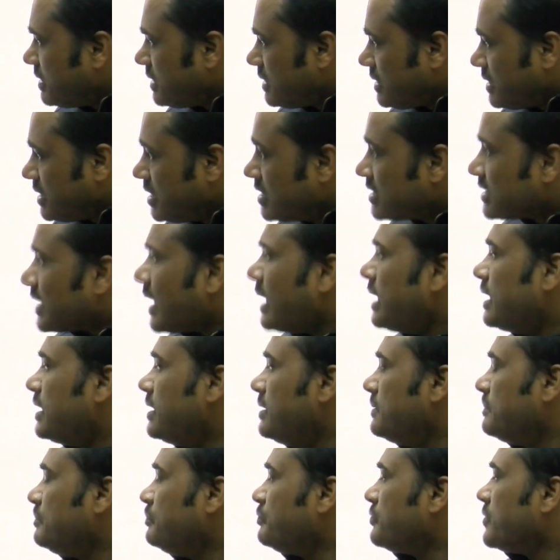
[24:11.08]

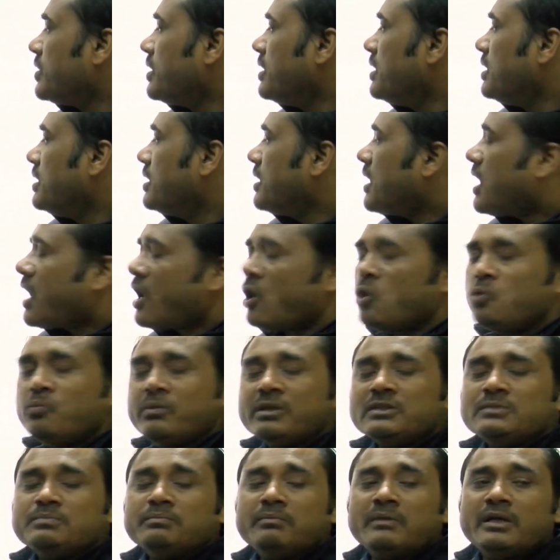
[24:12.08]
decide how
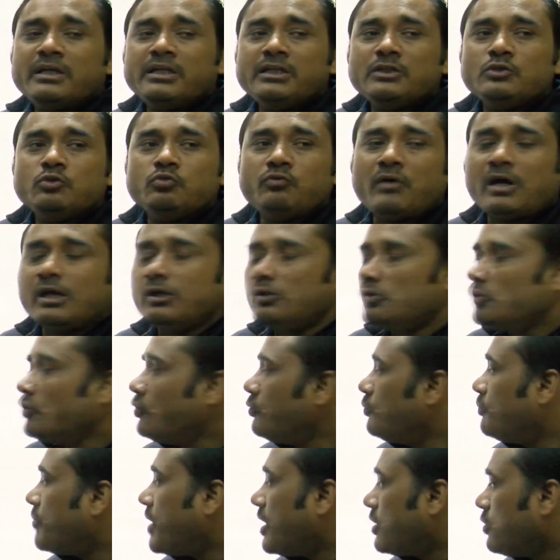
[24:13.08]
much money you want to
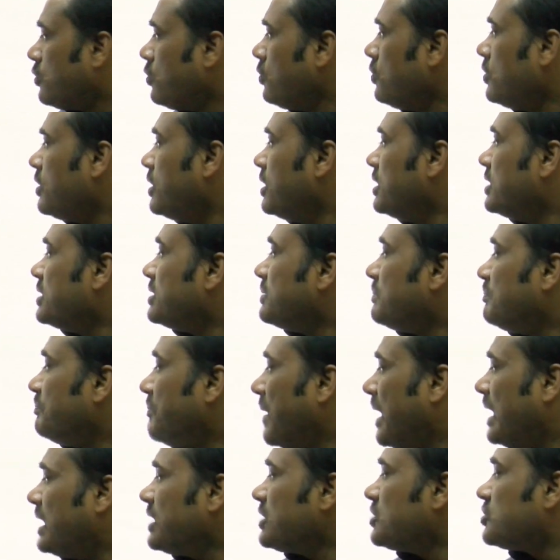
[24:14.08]
borrow.
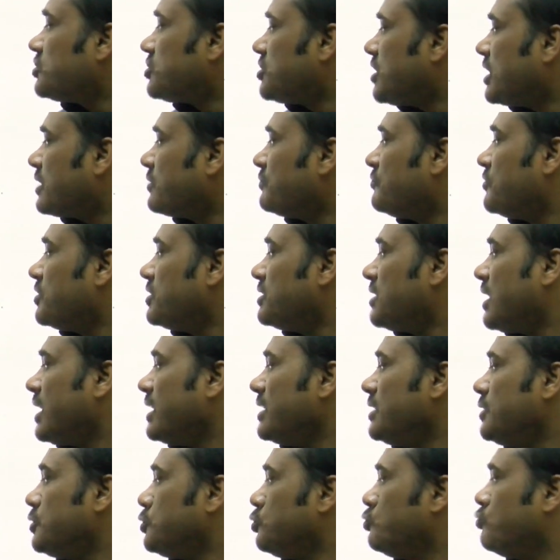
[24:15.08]
Bank check with the
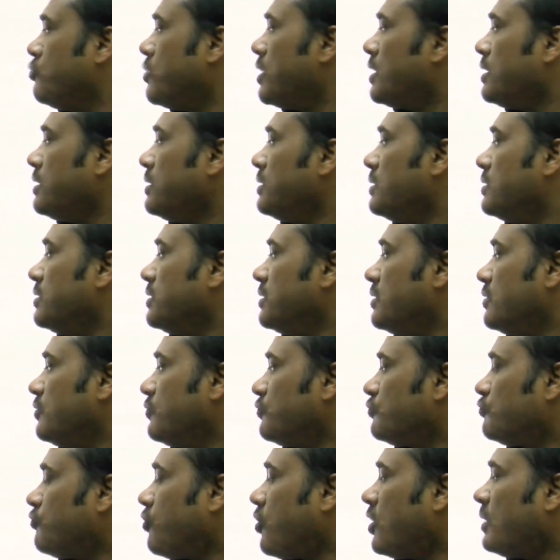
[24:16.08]
issuer
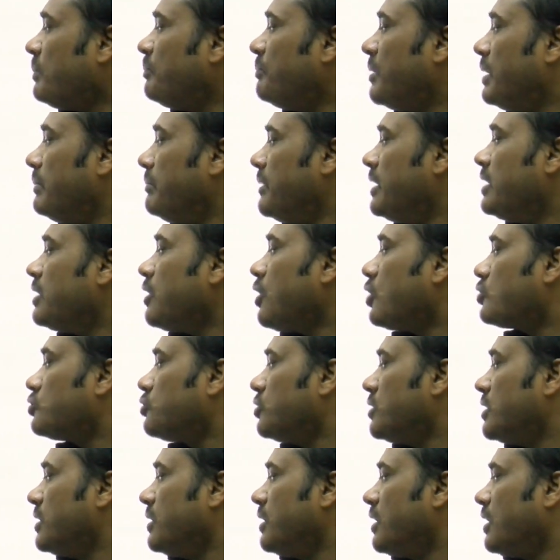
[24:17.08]
for payment
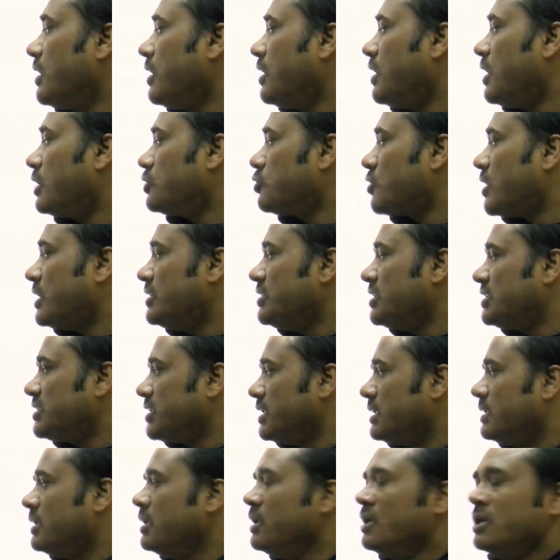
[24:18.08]
author uh,
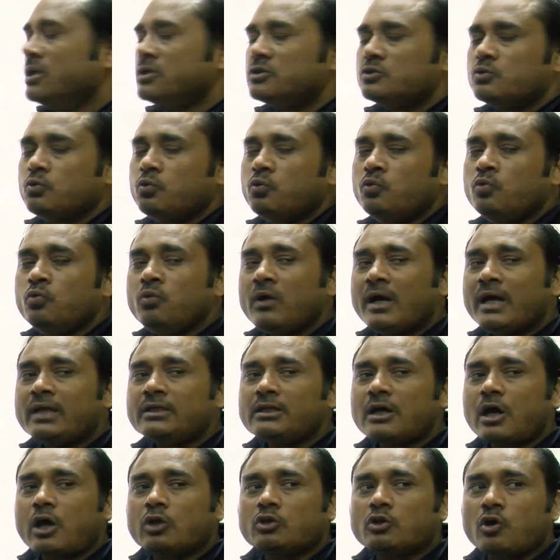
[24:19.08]
authorization. So who has
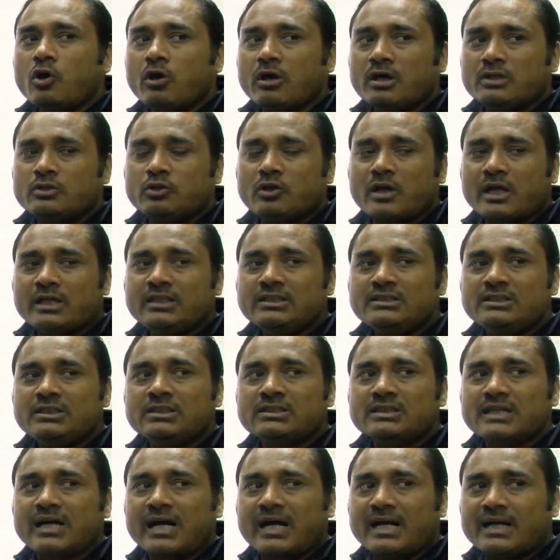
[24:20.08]
author authorized
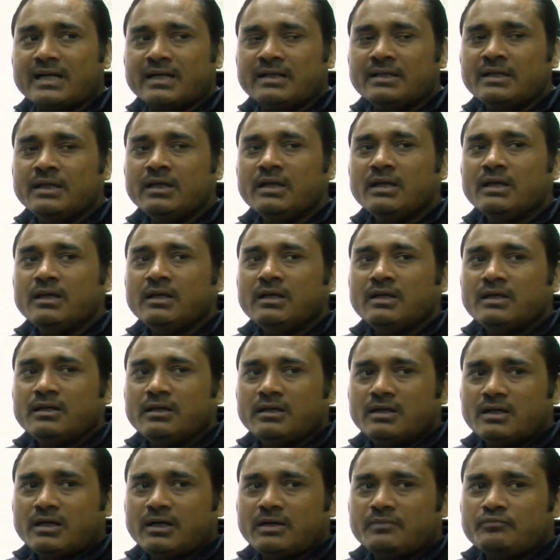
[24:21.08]
this card?
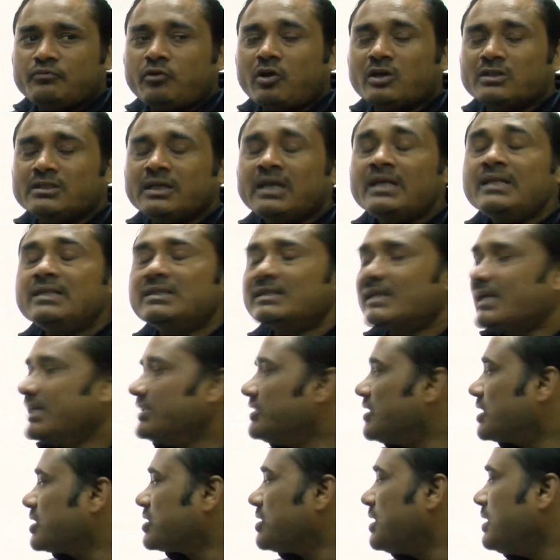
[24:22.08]
uh, for the
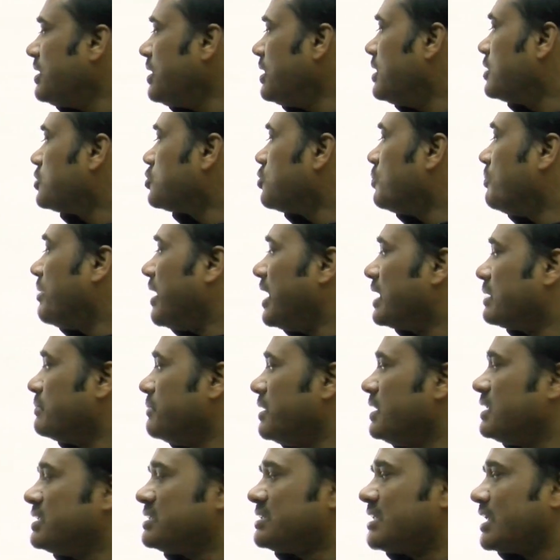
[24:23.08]
transaction. So bank
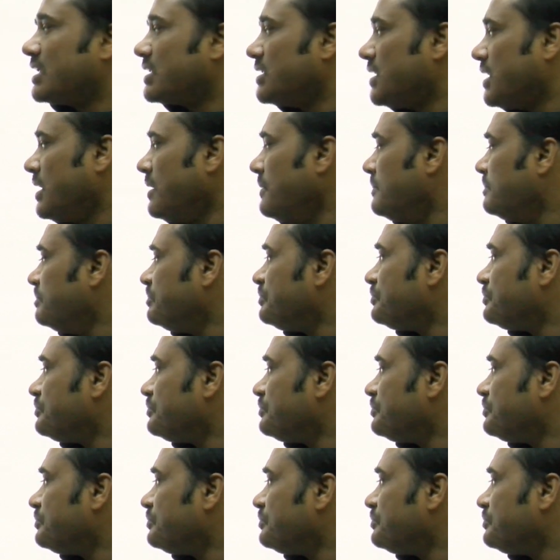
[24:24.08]
will check the